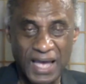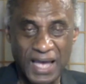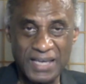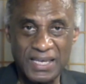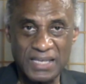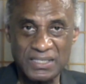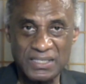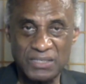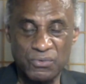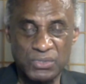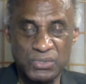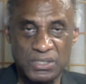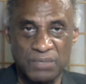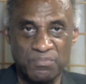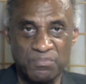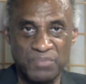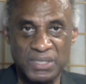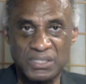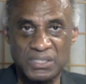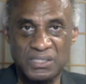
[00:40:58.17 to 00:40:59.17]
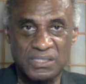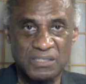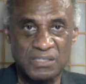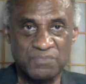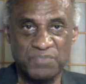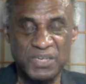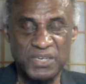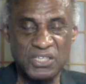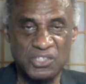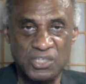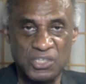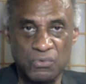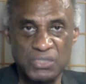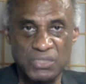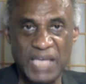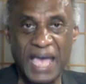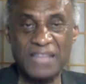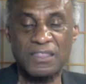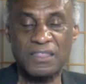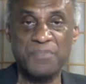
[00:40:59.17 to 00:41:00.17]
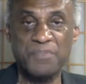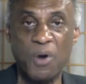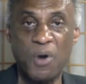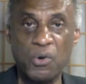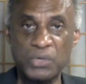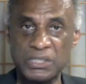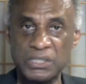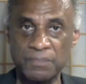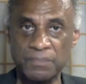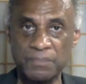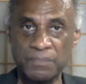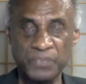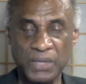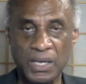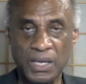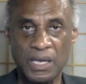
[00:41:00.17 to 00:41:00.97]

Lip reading: I guess he was in mid-speech. He was at the podium,